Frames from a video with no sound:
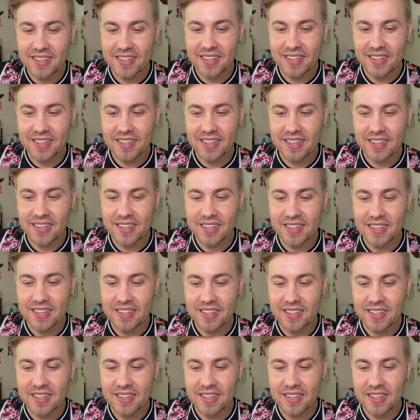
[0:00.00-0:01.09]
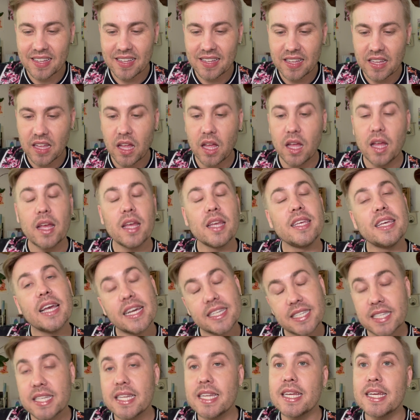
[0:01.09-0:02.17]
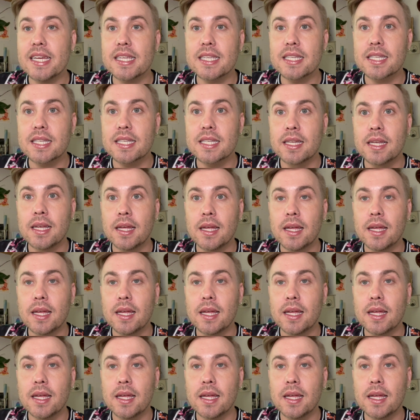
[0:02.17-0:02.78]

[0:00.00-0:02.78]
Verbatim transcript: Is that my mom? Yes, it is.